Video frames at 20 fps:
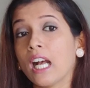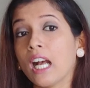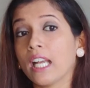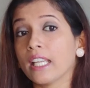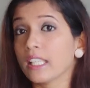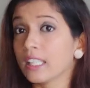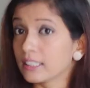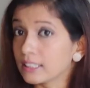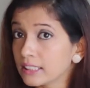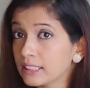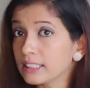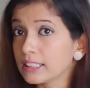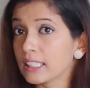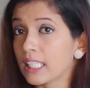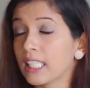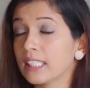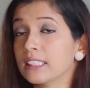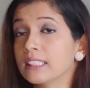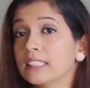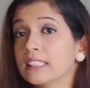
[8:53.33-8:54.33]
I
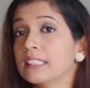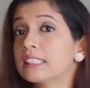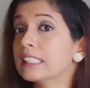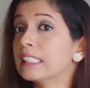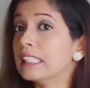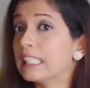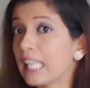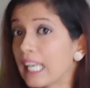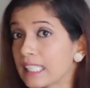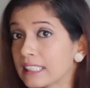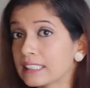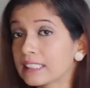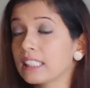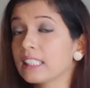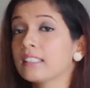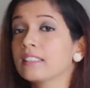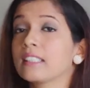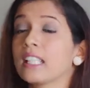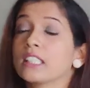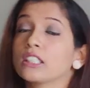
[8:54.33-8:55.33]
understand it is
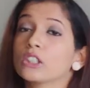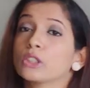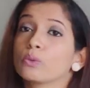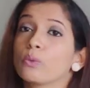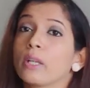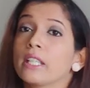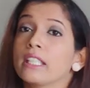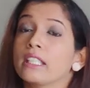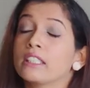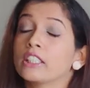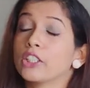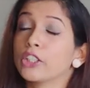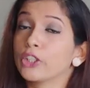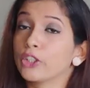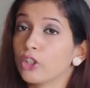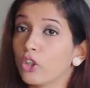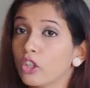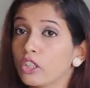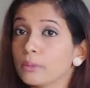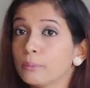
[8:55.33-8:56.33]
elastic, that is why it
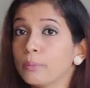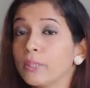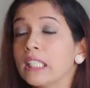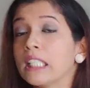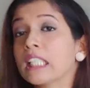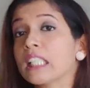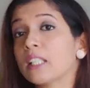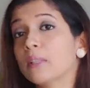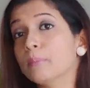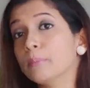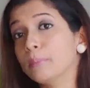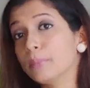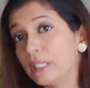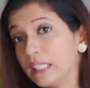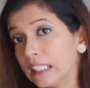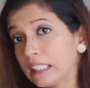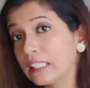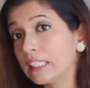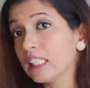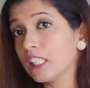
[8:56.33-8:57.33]
cannot be
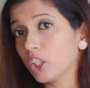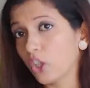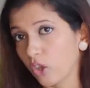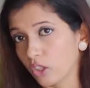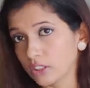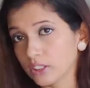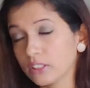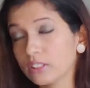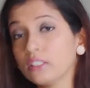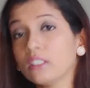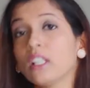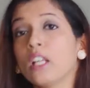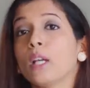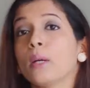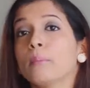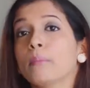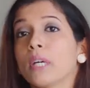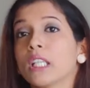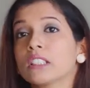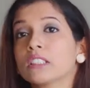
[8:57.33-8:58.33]
completely cotton,
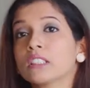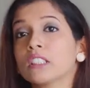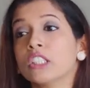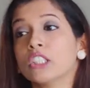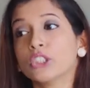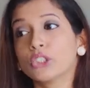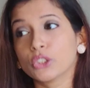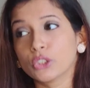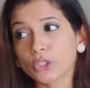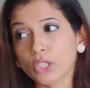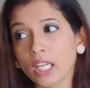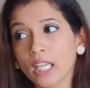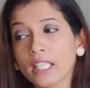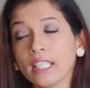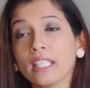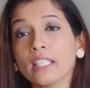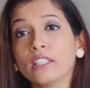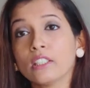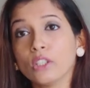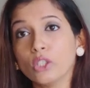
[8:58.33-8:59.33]
but try
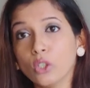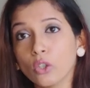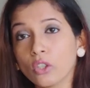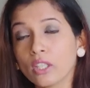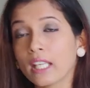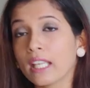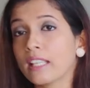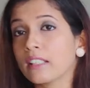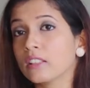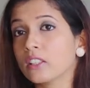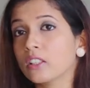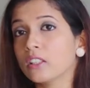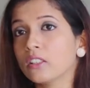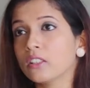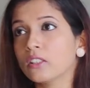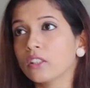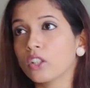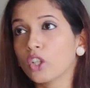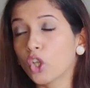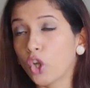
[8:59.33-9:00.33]
and look at
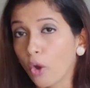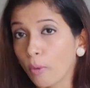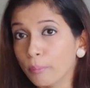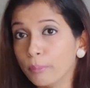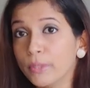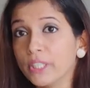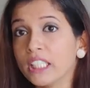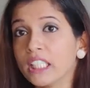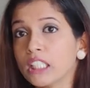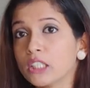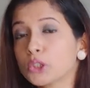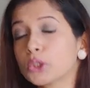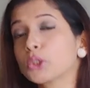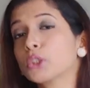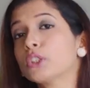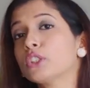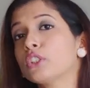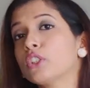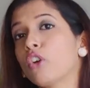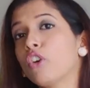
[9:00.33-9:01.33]
the
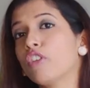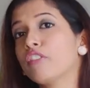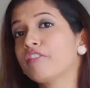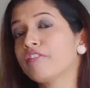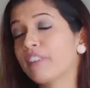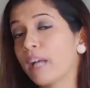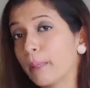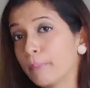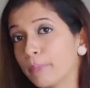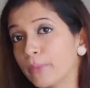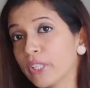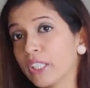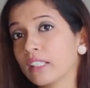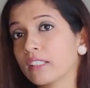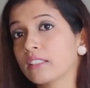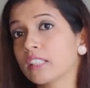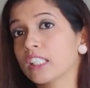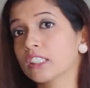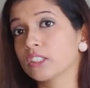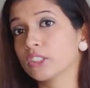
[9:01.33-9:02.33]
combination of
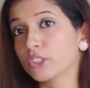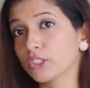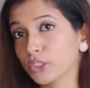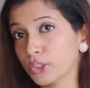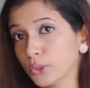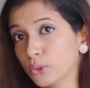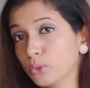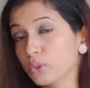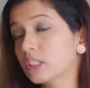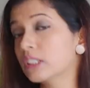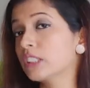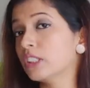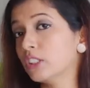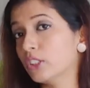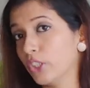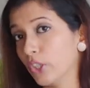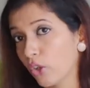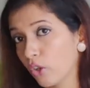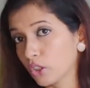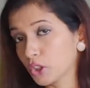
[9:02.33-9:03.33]
fabric that is used
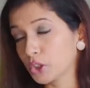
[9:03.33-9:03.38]
in your